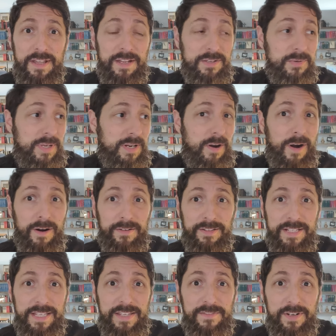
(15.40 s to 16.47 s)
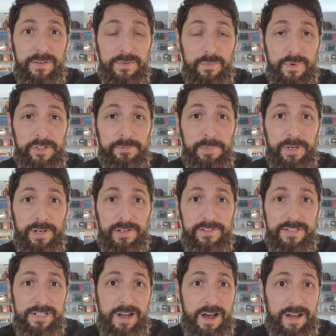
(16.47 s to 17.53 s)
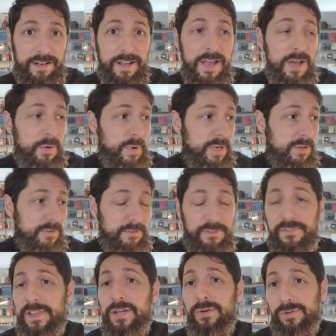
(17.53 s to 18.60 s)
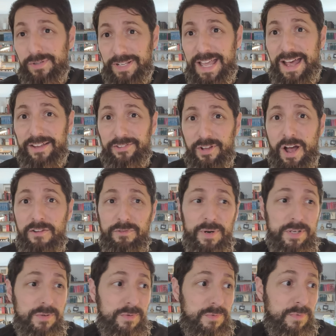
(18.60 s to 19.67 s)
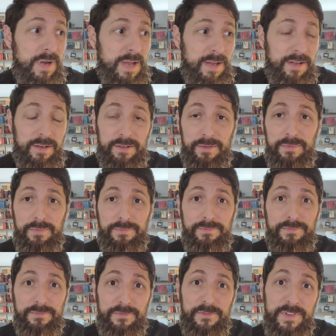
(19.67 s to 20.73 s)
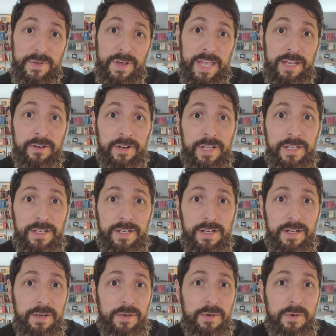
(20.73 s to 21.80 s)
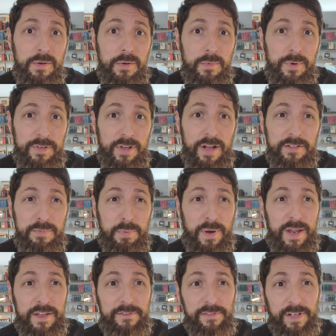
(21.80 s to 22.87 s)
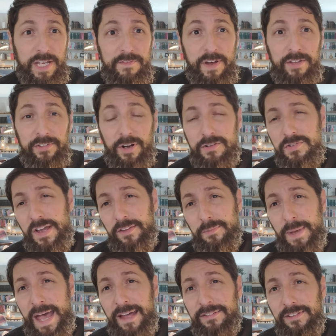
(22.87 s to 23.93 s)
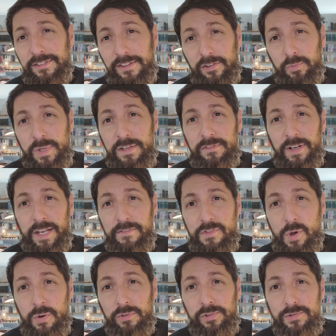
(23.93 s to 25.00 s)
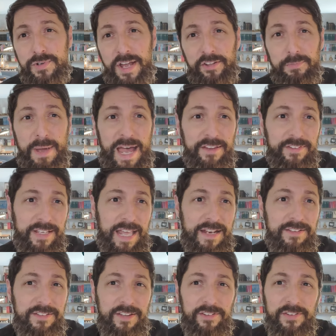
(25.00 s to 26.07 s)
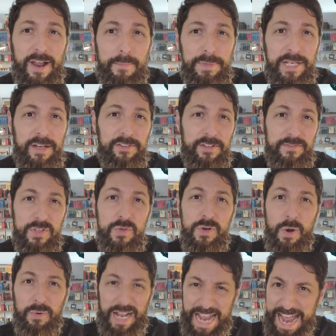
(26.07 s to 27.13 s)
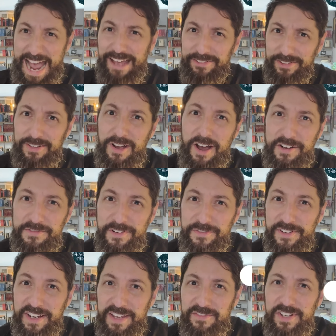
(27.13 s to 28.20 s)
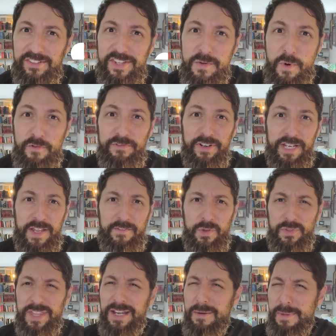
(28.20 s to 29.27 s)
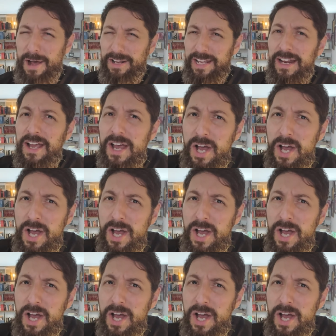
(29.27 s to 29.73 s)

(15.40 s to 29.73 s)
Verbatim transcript: that you can hardly even whisper to God, when you feel cast off, when you feel angry. We're taught to pray, forgive us our trespasses as we forgive those who trespass against us. Not because if you don't ask God for forgiveness, He won't forgive you. Think about it.